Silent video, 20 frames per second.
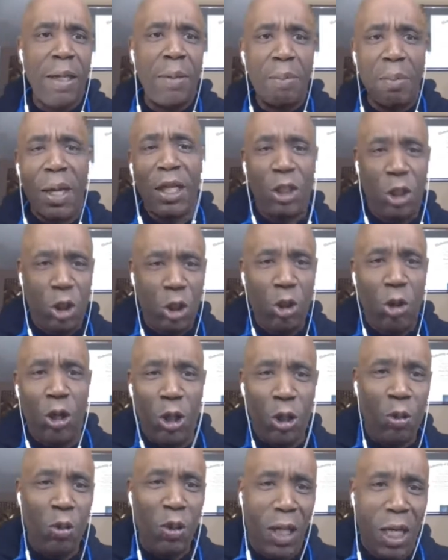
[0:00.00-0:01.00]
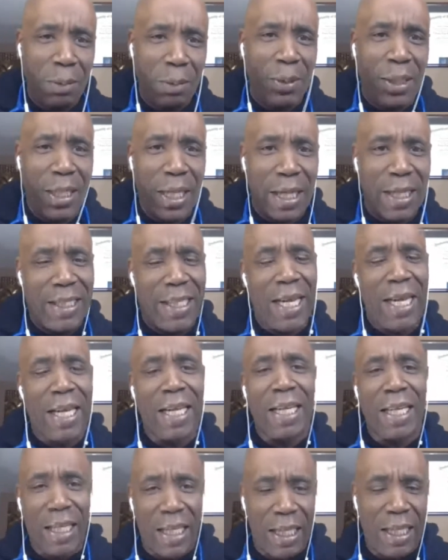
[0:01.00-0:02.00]
Make sure you update
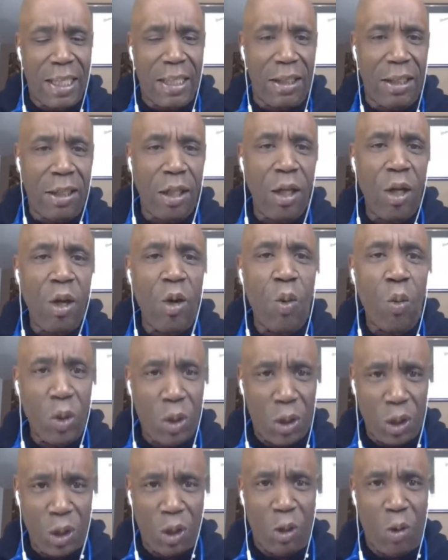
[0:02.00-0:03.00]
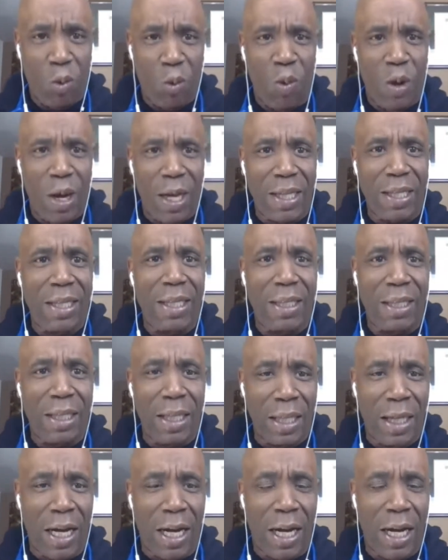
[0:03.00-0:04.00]
that list with the correct
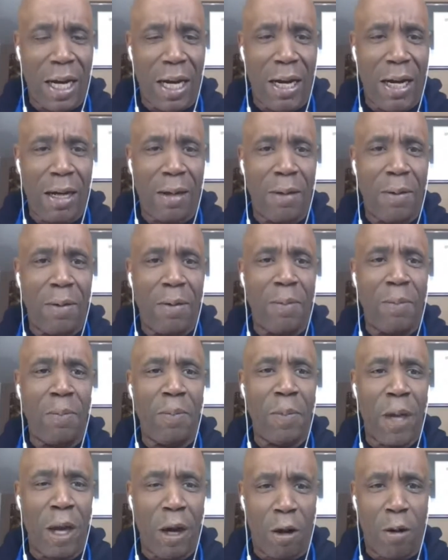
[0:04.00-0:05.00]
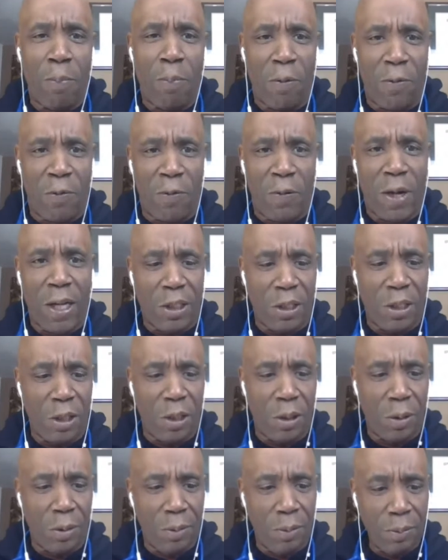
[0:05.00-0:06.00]
health
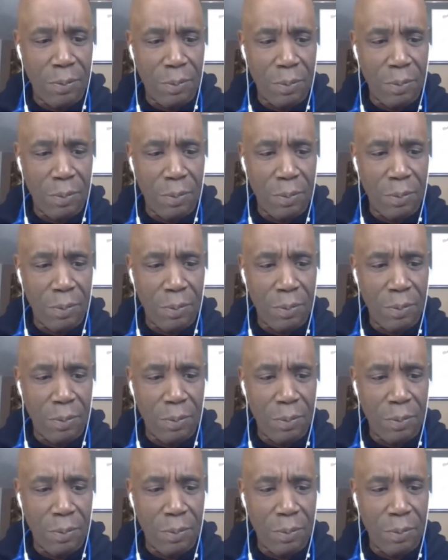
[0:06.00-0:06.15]
professional.